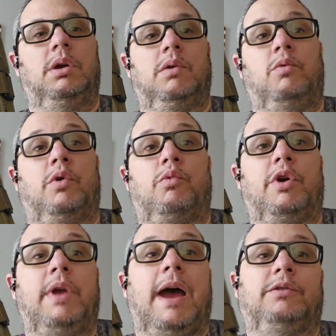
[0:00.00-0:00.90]

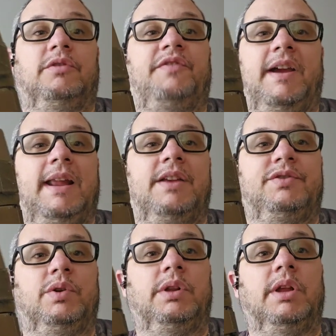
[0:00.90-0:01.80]
where you have to
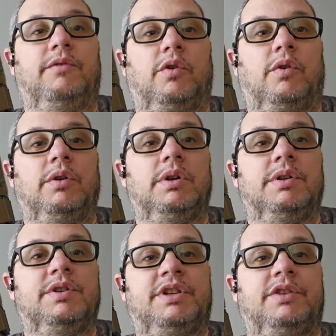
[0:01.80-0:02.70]
finance your liver
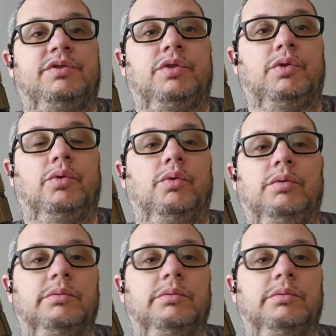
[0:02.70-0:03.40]
just to